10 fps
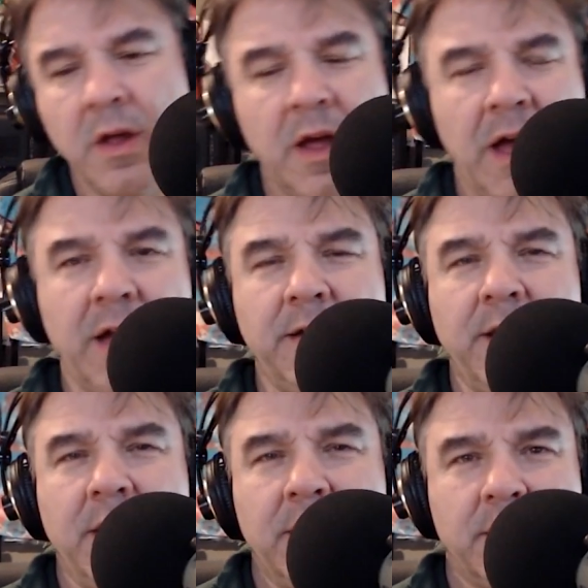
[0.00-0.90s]
And
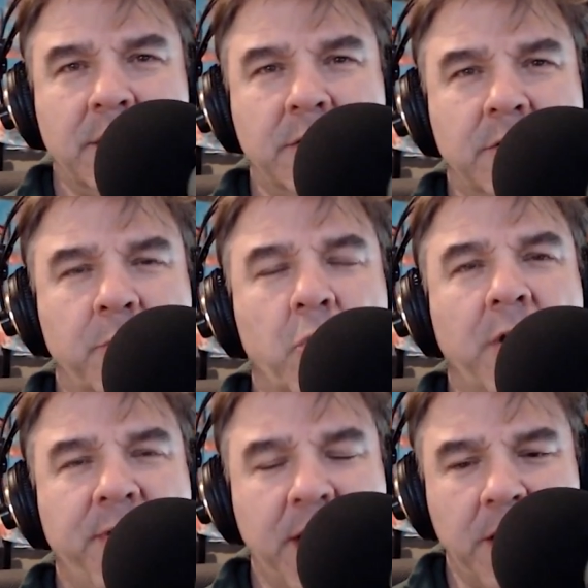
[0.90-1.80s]
you
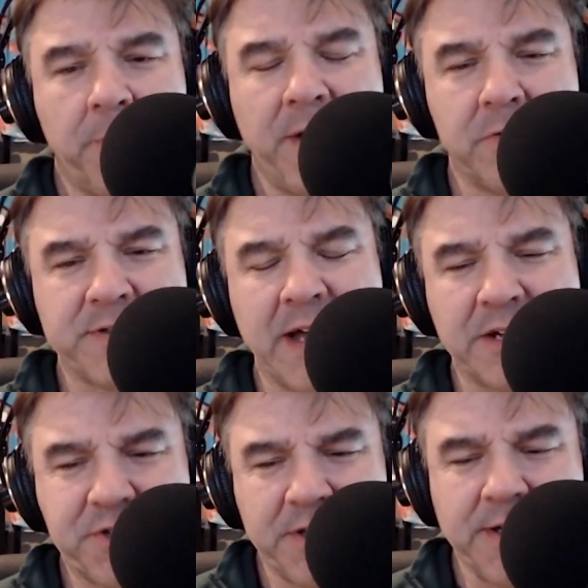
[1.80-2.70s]
brought that up. That was
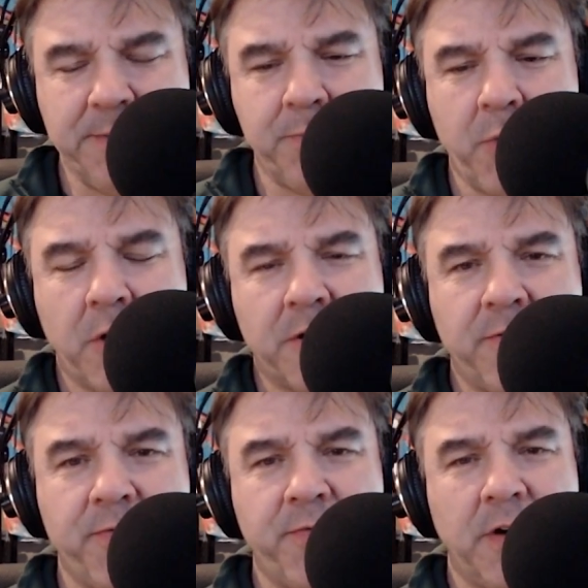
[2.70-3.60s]
actually part
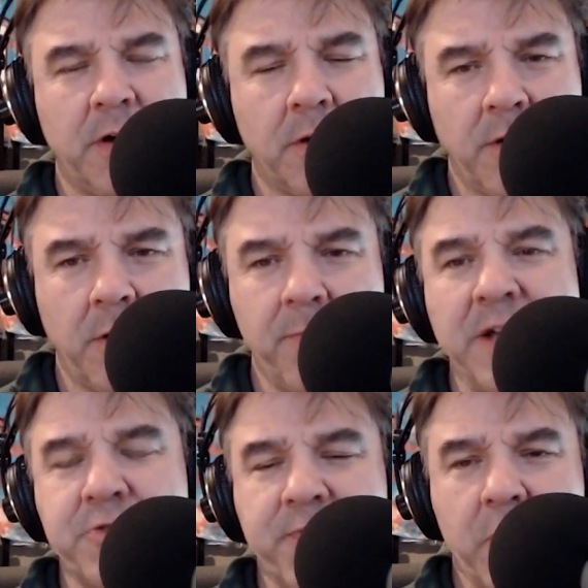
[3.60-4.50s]
of a
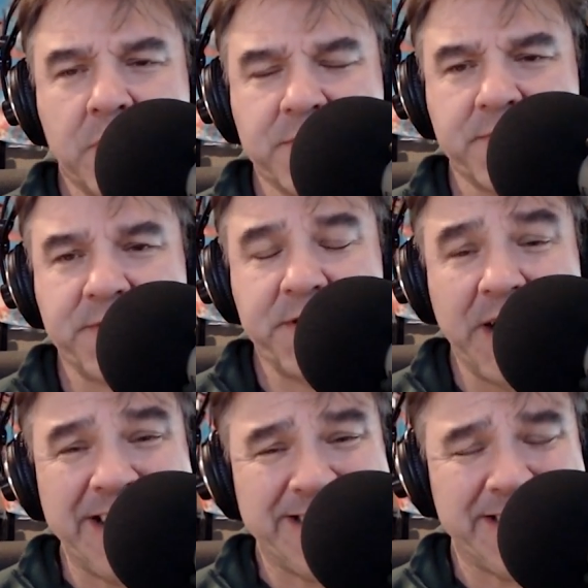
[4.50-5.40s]
major focus of
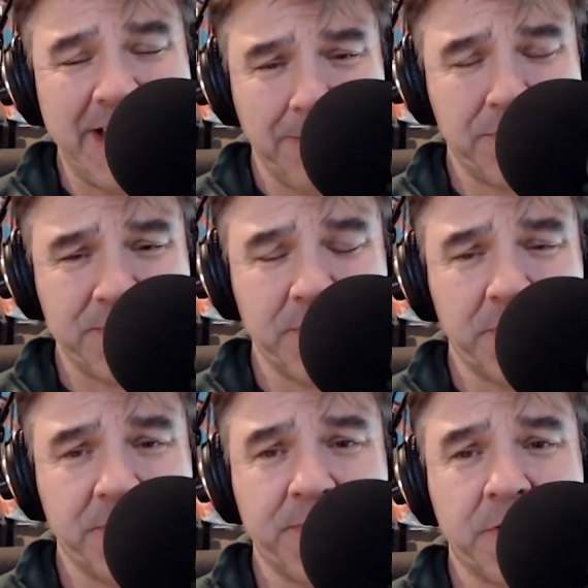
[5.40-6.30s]
tonight's
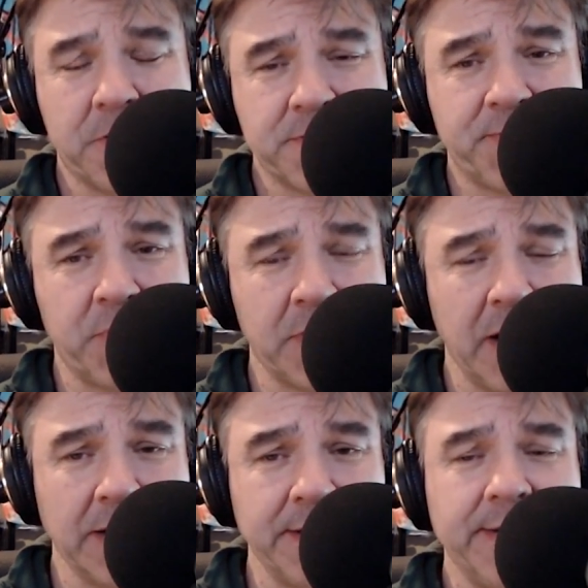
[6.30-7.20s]
episode of The Curse of Oak
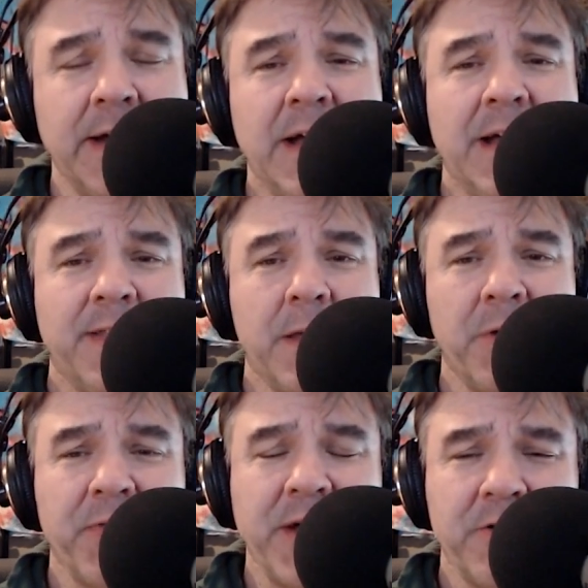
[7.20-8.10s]
Island. They
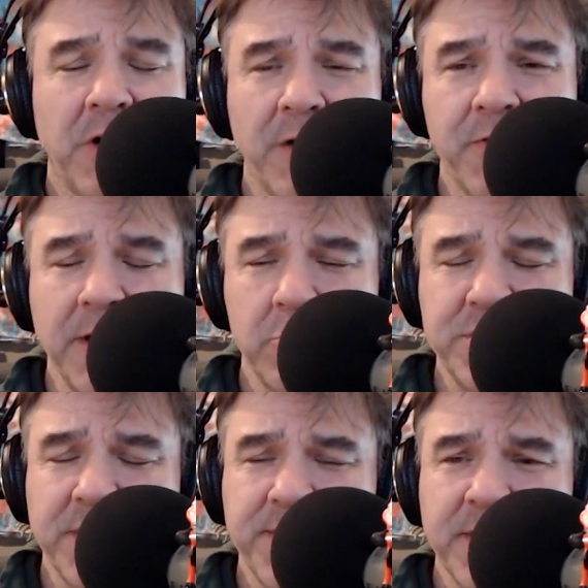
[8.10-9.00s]
built that cofferdam,
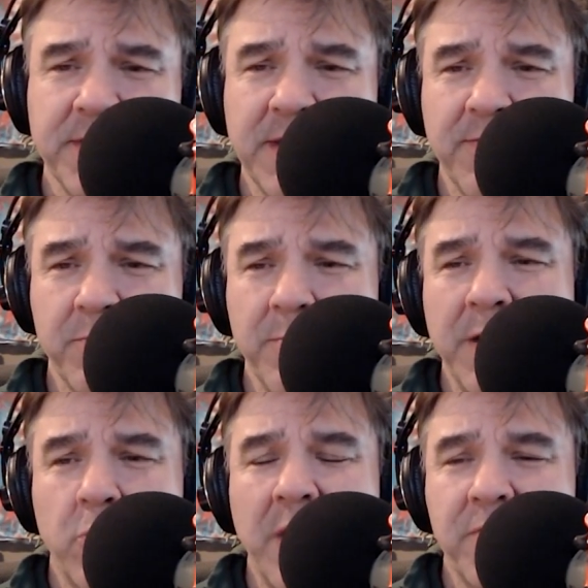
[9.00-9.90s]
which I think they've
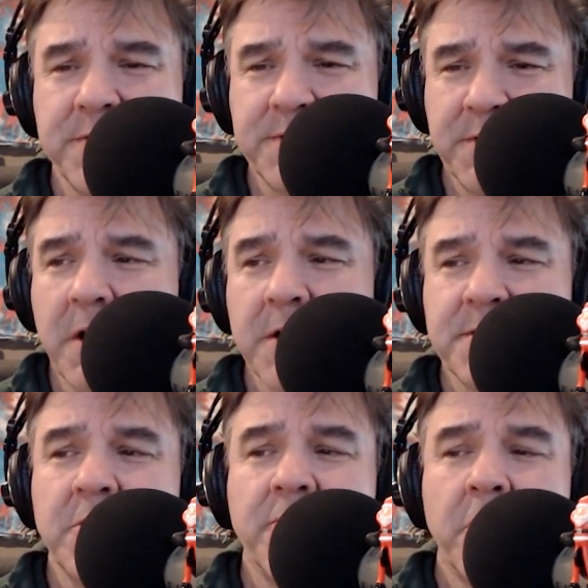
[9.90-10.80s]
made reference to
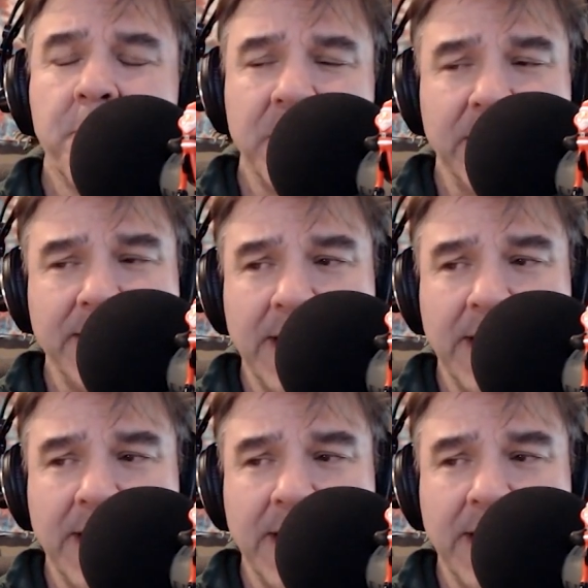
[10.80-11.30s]
costing over $1 million